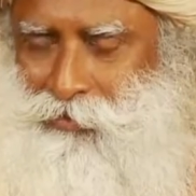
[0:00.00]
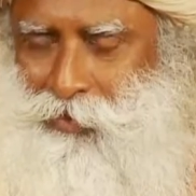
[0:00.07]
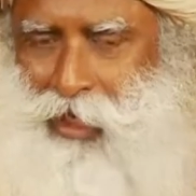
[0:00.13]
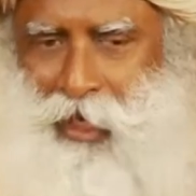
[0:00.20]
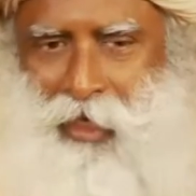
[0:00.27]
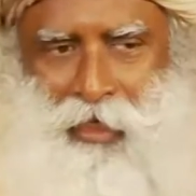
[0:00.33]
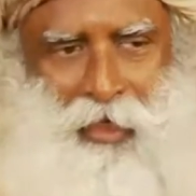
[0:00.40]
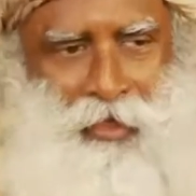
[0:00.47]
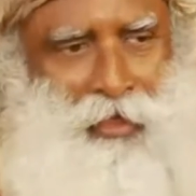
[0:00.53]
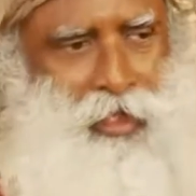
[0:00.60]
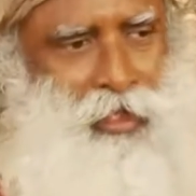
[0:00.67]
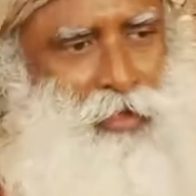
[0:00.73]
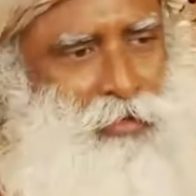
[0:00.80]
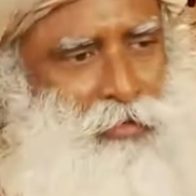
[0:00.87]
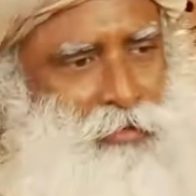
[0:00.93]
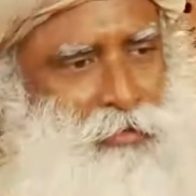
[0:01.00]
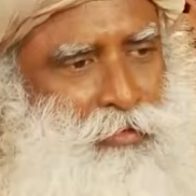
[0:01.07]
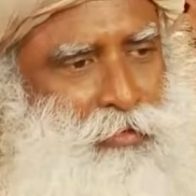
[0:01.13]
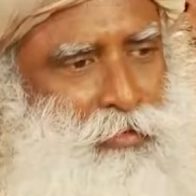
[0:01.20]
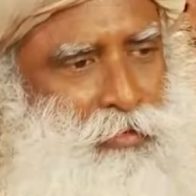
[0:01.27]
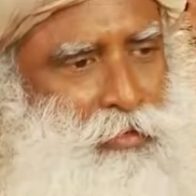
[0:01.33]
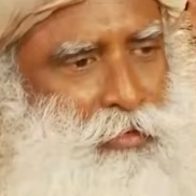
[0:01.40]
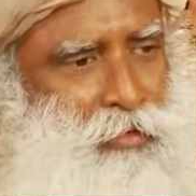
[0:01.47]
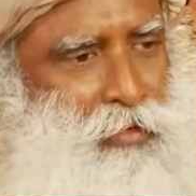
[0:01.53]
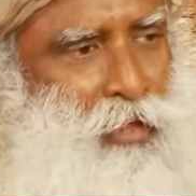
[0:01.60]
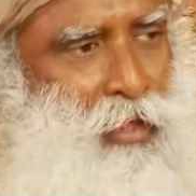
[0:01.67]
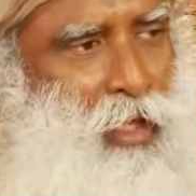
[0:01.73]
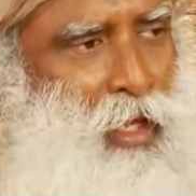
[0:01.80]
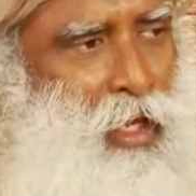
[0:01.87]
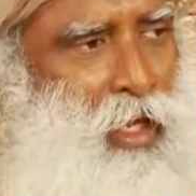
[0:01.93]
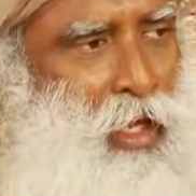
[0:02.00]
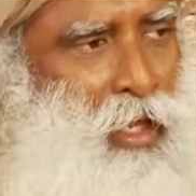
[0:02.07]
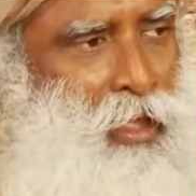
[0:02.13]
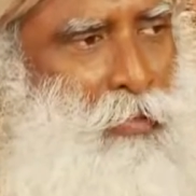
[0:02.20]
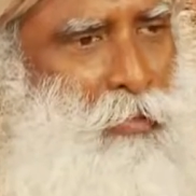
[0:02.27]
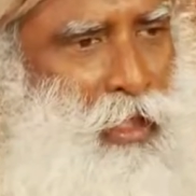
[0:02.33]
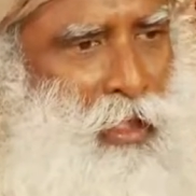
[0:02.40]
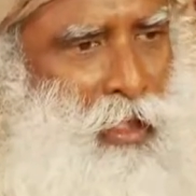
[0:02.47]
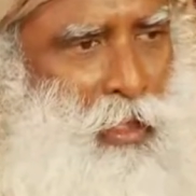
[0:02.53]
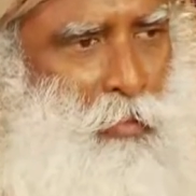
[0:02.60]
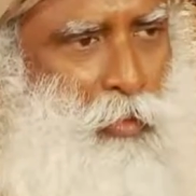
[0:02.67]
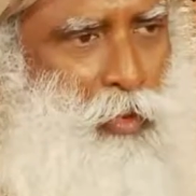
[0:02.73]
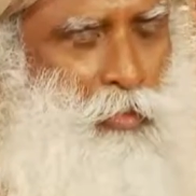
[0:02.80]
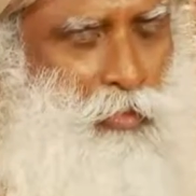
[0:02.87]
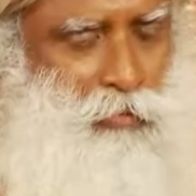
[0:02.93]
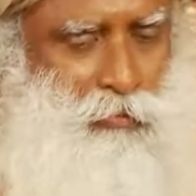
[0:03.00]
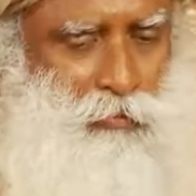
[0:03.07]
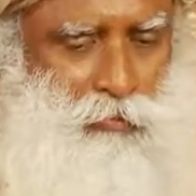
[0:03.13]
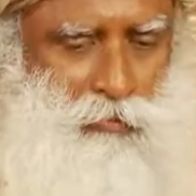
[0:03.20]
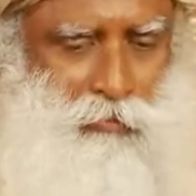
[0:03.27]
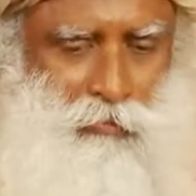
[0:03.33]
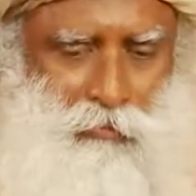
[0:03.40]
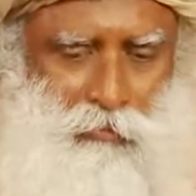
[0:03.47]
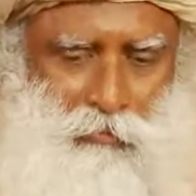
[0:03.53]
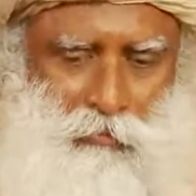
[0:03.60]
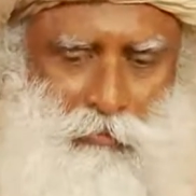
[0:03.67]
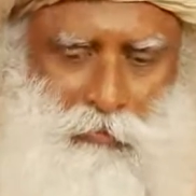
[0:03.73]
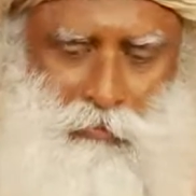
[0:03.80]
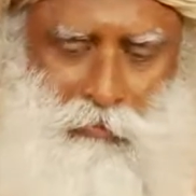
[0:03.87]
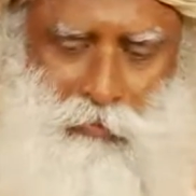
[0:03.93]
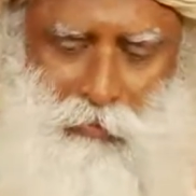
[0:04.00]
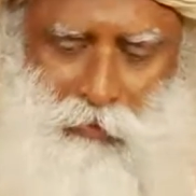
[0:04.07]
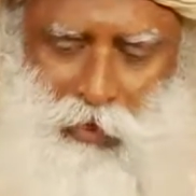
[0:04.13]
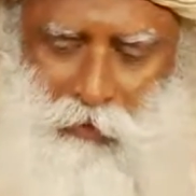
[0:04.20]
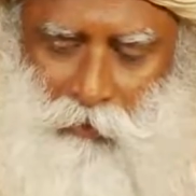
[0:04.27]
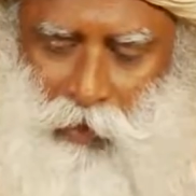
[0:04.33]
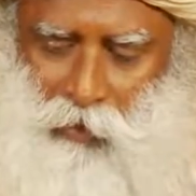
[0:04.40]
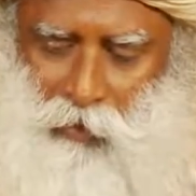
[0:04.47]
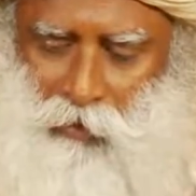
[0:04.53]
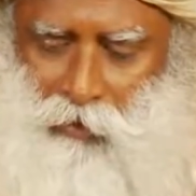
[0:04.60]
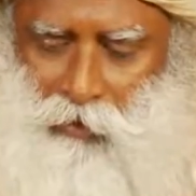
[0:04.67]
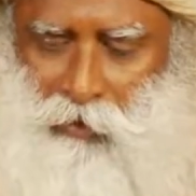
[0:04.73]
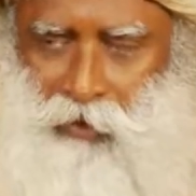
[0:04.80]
hanging there and a begging bowl. They went.